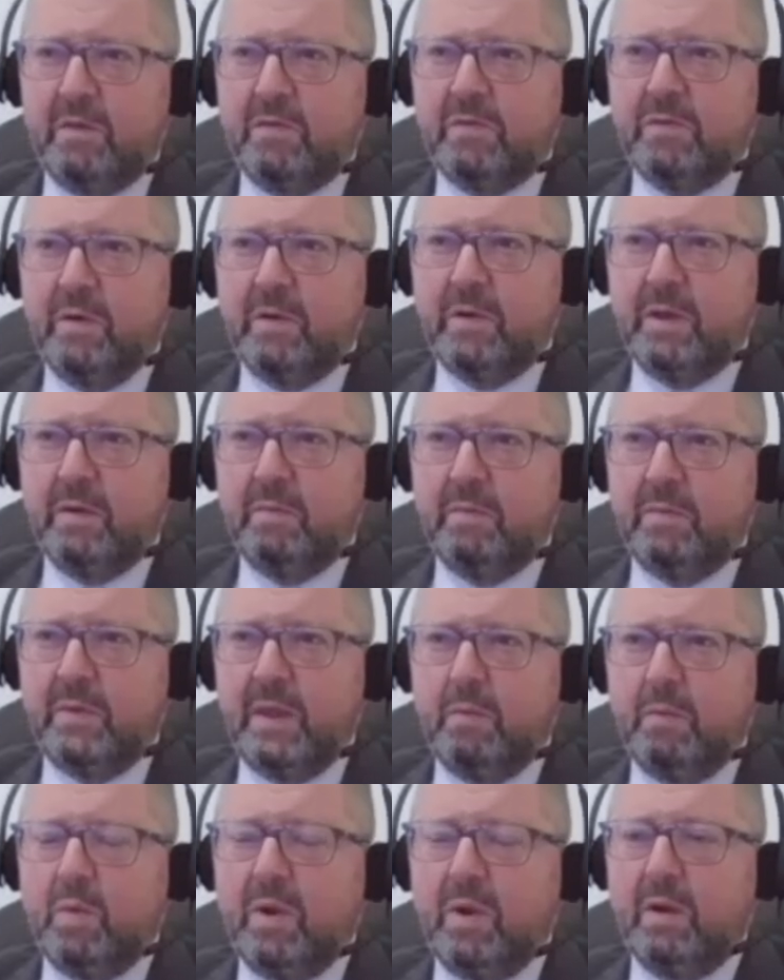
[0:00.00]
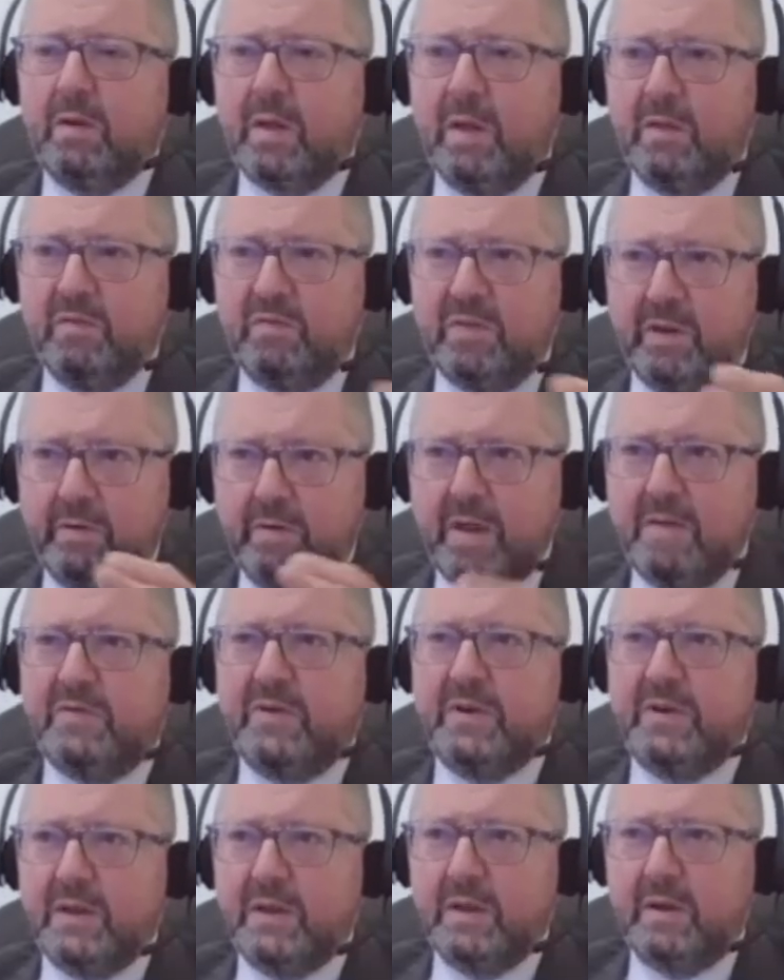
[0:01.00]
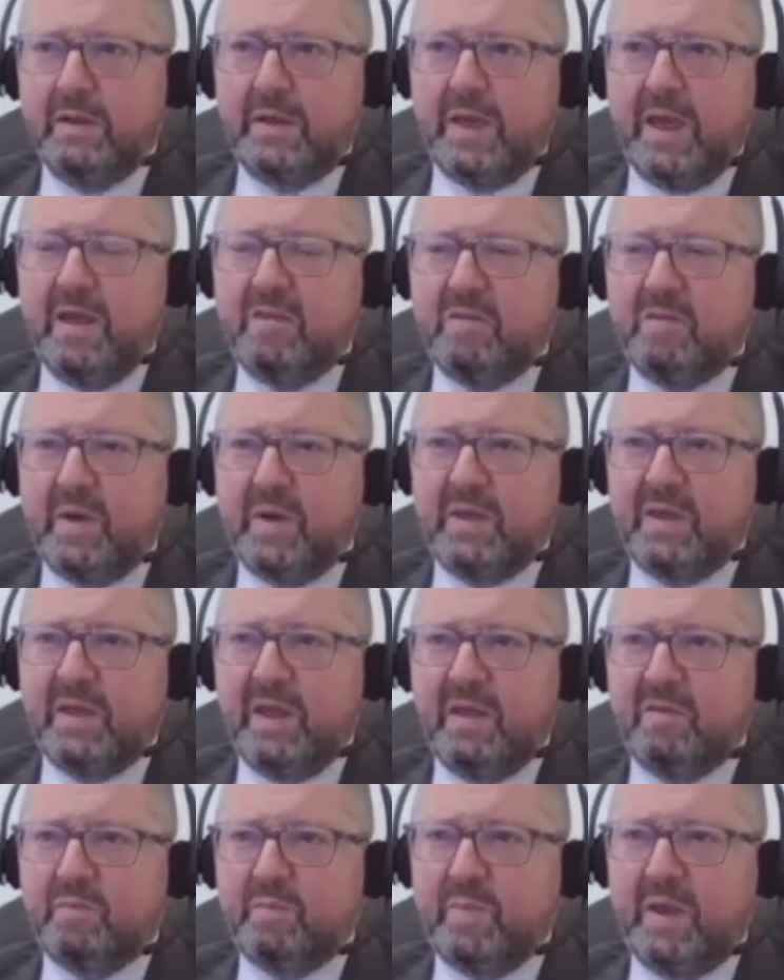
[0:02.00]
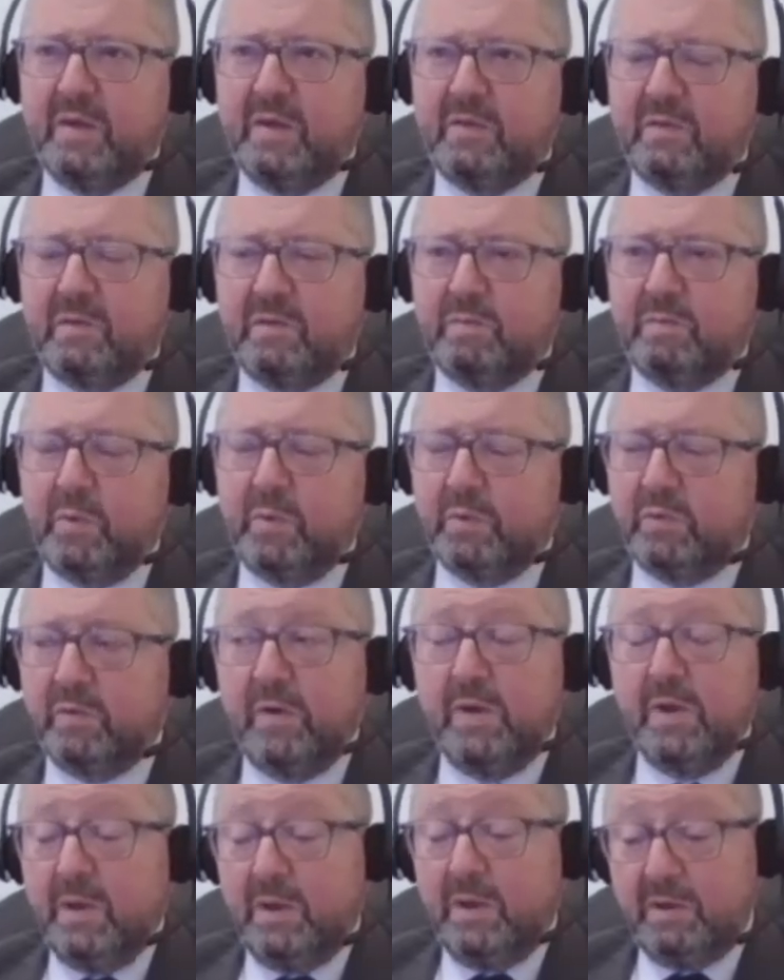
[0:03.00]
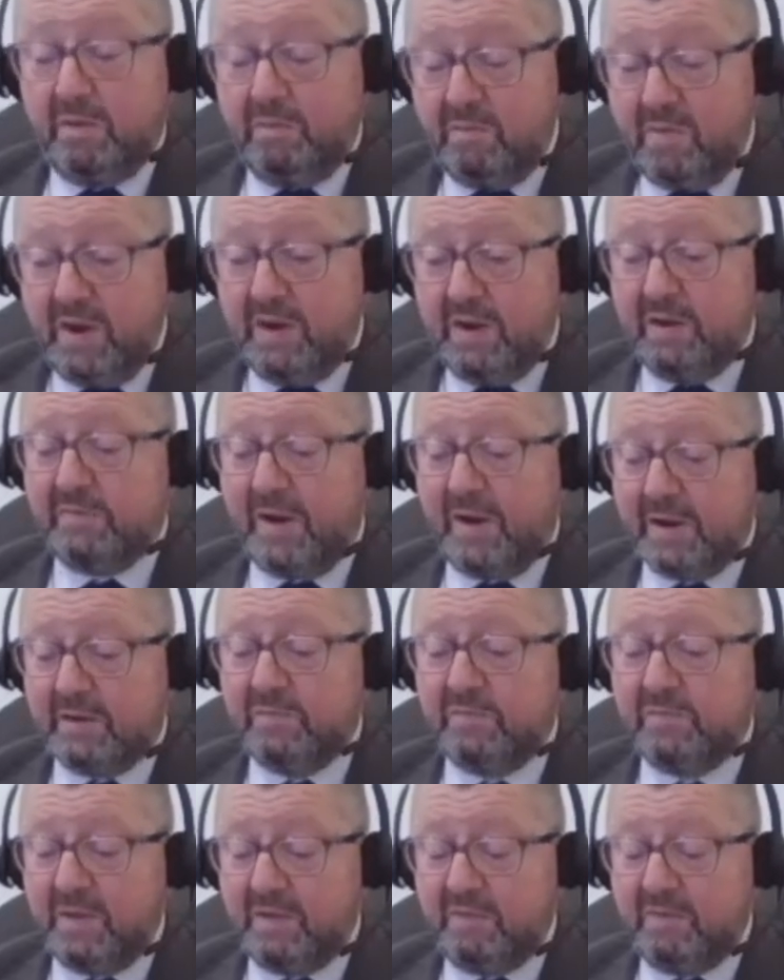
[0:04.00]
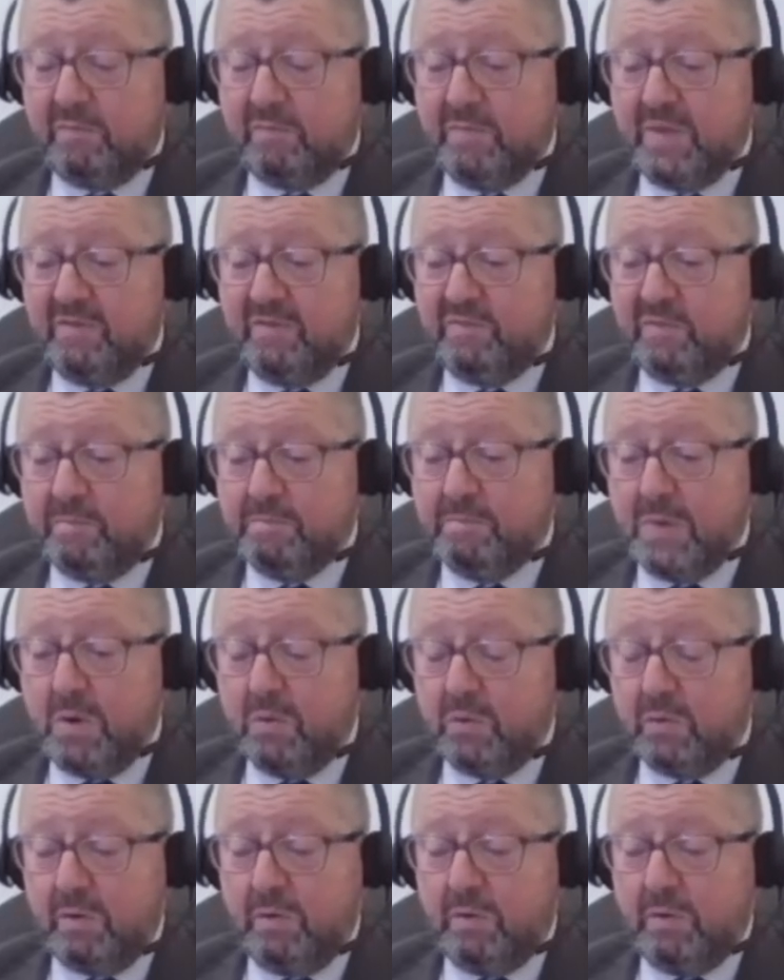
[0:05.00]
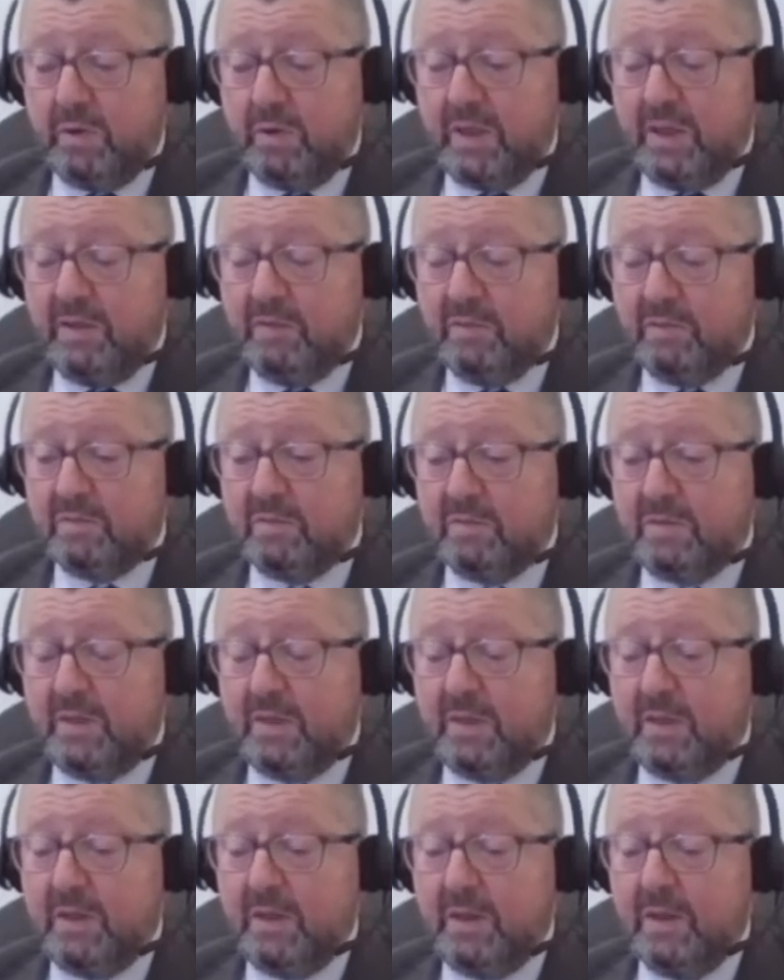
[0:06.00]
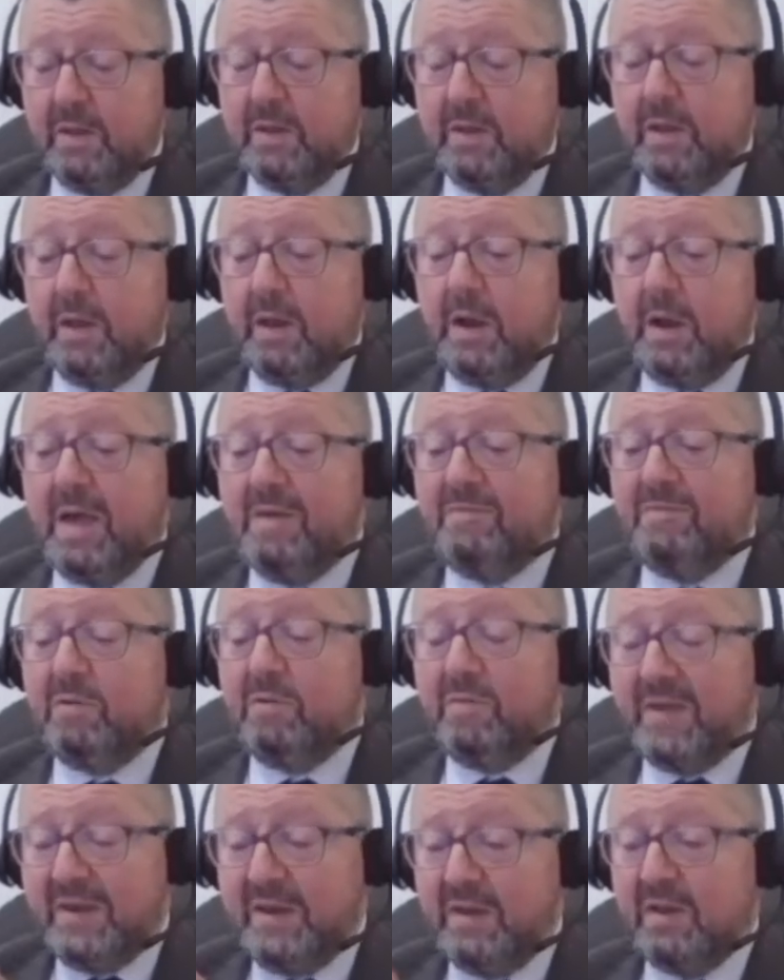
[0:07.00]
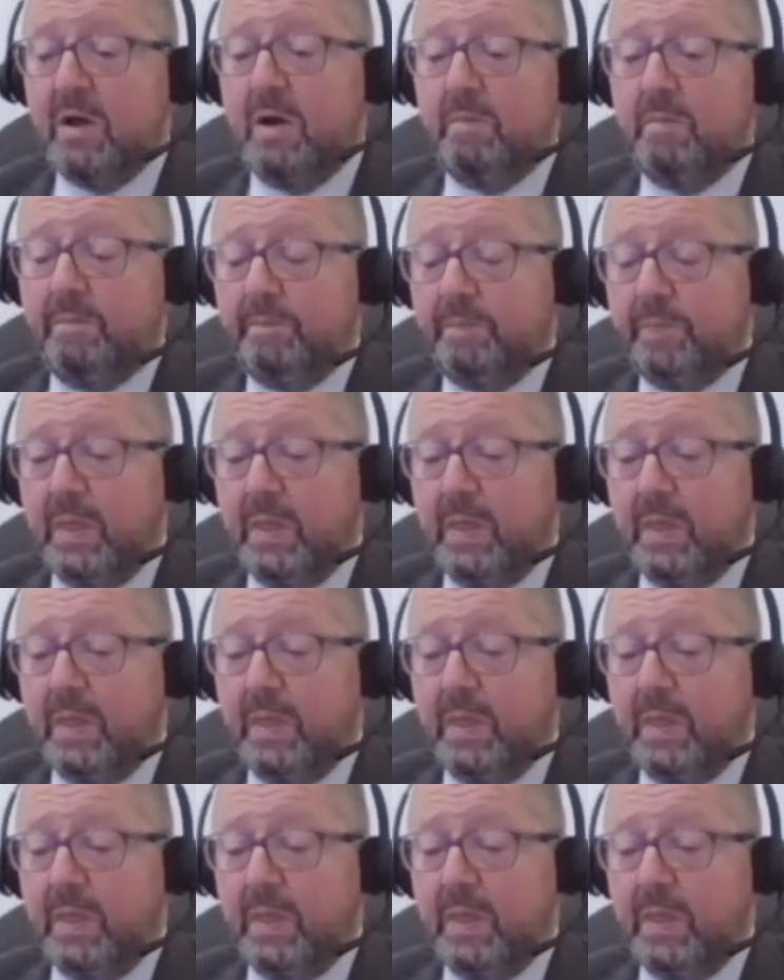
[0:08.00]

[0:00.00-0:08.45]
So they will consider everything on a case by case basis. But the real attractive thing for me from MOCO is the level of income